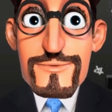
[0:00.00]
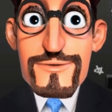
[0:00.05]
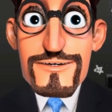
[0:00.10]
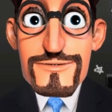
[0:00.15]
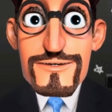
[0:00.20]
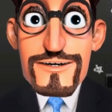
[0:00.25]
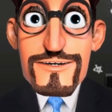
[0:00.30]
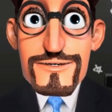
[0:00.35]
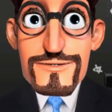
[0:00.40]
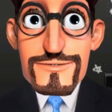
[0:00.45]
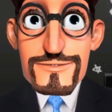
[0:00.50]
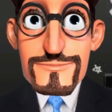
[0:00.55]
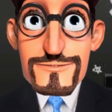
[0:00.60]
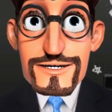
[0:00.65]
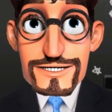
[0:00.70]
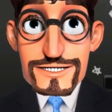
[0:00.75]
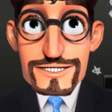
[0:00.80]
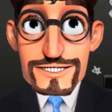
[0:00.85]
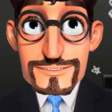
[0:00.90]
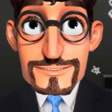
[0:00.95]
iCloud
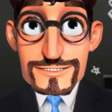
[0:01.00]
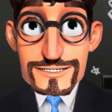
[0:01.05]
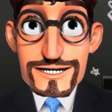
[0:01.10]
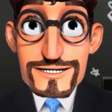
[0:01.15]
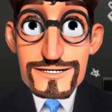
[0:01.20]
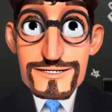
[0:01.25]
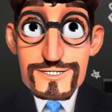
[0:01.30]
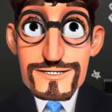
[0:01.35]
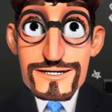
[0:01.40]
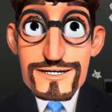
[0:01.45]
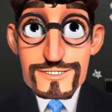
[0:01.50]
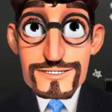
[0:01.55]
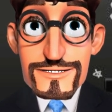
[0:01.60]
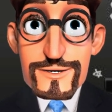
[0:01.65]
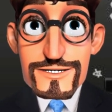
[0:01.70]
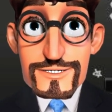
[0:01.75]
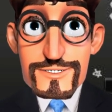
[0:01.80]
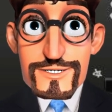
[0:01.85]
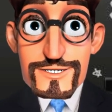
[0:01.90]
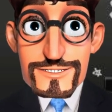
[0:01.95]
space, you will get
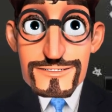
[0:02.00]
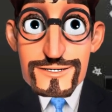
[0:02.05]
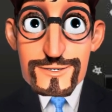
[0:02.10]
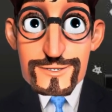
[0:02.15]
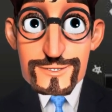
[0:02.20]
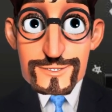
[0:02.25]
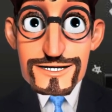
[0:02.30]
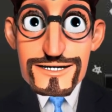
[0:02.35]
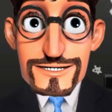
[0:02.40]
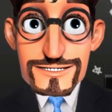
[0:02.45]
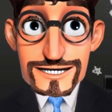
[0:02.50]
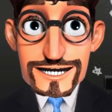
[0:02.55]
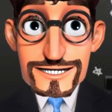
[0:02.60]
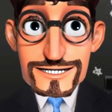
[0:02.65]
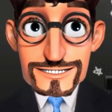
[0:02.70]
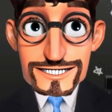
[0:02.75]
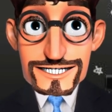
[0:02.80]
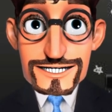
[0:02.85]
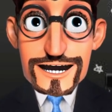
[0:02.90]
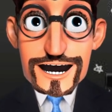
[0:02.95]
free temporary
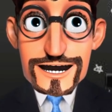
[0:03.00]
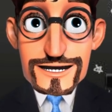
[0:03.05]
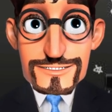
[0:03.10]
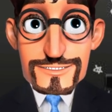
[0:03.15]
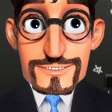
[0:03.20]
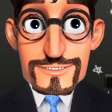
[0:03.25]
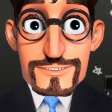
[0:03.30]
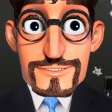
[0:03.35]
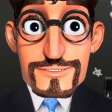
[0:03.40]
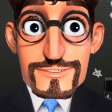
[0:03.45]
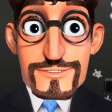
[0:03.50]
iCloud storage.